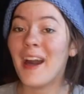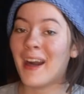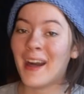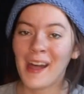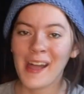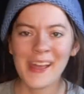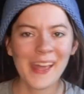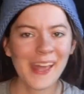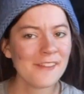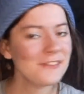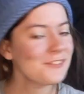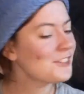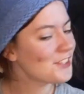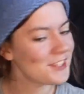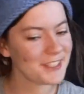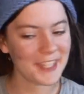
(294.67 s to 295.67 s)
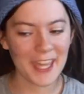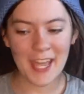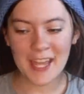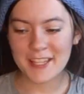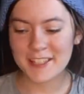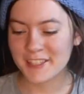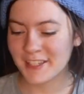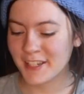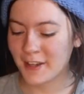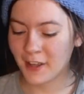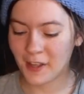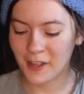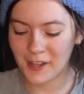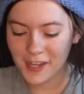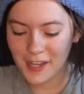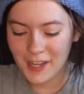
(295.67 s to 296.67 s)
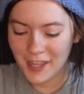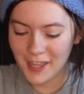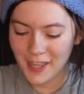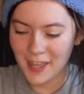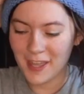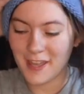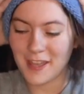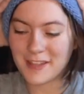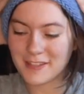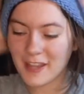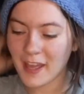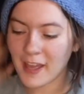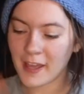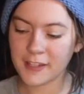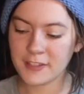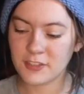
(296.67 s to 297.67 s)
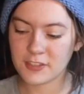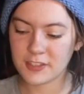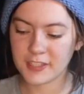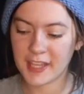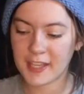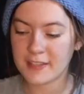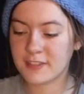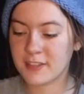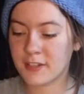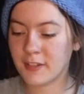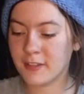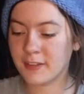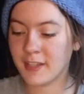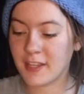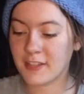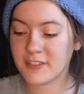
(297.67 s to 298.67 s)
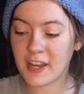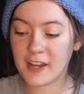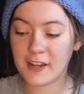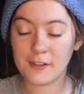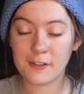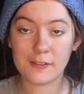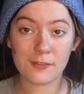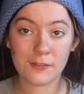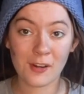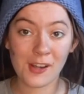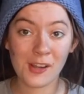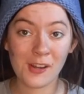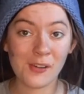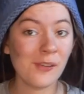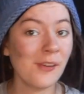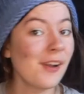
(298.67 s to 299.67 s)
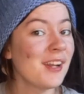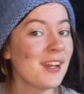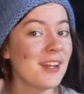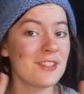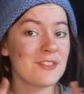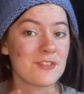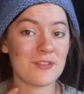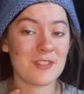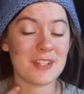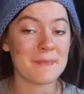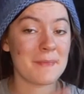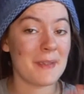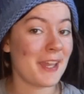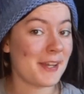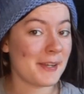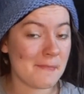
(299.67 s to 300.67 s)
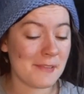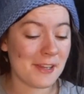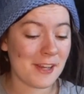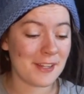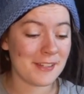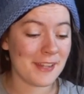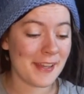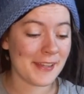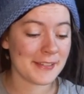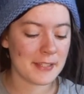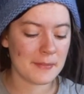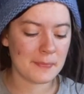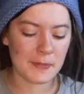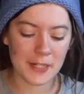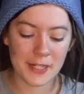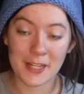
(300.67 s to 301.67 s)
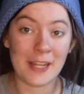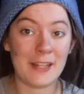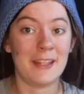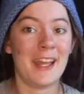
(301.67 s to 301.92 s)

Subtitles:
I have just cast it on, and I just cast it on the entire row, Trust me, I am not an expert, and